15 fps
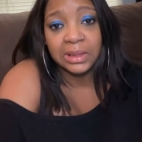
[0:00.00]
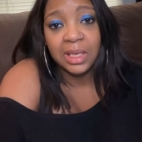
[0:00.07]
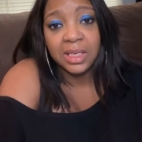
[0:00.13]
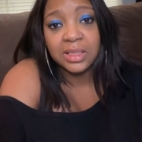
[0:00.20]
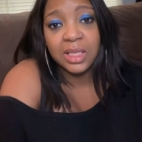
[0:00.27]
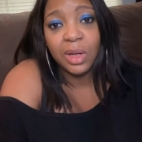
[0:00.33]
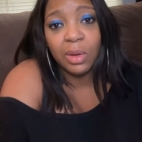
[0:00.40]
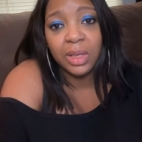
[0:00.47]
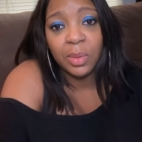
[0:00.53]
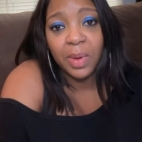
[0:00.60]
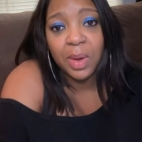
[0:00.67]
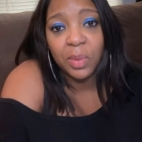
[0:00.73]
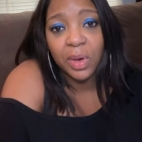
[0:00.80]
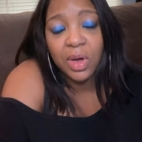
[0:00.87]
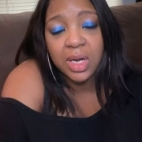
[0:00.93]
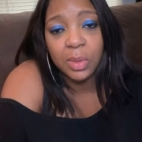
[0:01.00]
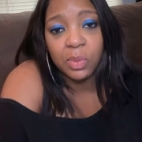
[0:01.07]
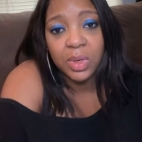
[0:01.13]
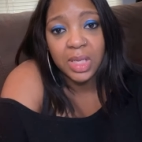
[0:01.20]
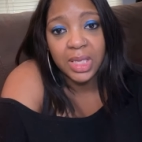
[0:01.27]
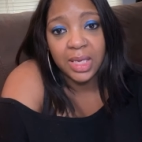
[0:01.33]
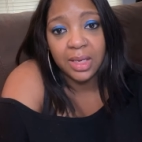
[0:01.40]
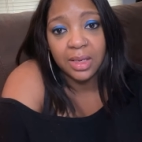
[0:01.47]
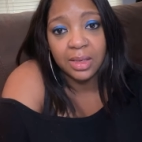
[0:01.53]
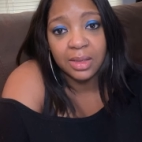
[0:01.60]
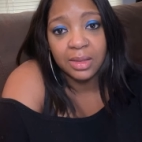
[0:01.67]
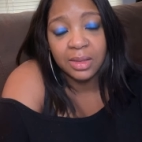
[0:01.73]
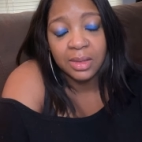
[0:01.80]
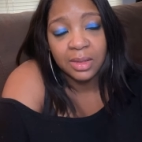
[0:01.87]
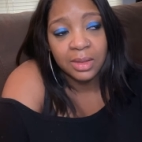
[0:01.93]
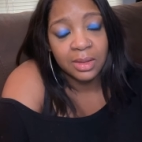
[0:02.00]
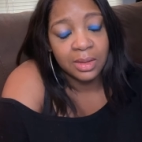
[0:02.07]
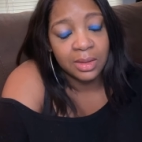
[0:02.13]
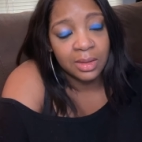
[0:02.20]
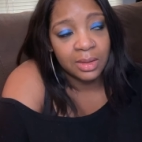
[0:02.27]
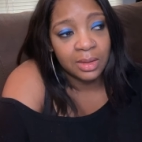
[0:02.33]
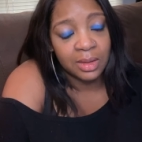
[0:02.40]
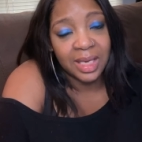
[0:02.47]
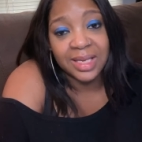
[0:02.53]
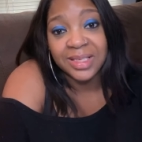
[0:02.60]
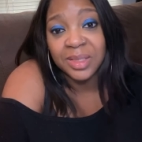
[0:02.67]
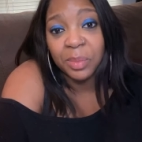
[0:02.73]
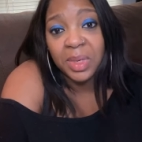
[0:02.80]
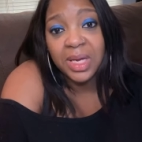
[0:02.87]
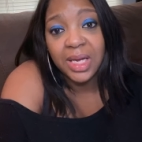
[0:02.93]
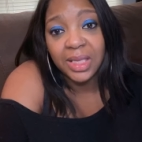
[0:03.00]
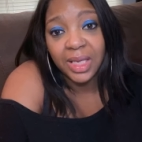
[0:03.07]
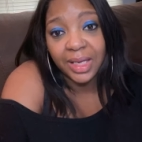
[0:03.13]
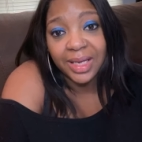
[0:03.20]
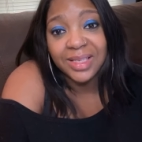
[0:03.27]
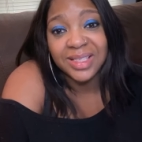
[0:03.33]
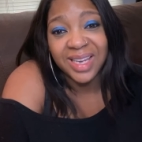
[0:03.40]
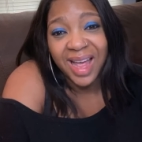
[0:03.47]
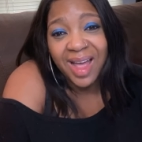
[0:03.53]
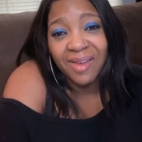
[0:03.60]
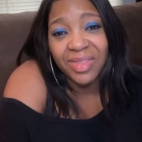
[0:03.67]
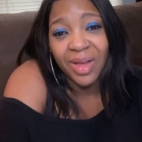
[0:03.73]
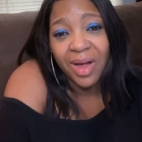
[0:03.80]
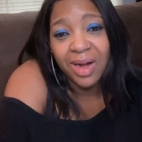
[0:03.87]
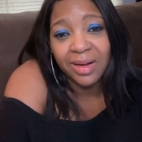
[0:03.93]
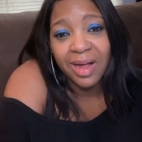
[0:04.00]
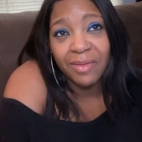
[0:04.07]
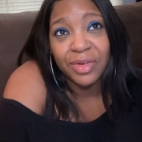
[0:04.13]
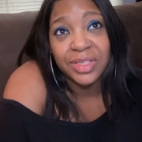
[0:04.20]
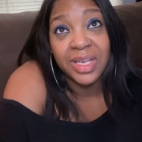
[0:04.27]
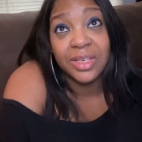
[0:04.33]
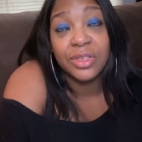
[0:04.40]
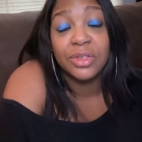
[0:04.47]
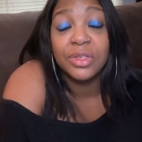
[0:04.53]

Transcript: it's the only way we're going to really get some healing is to have the hard conversations.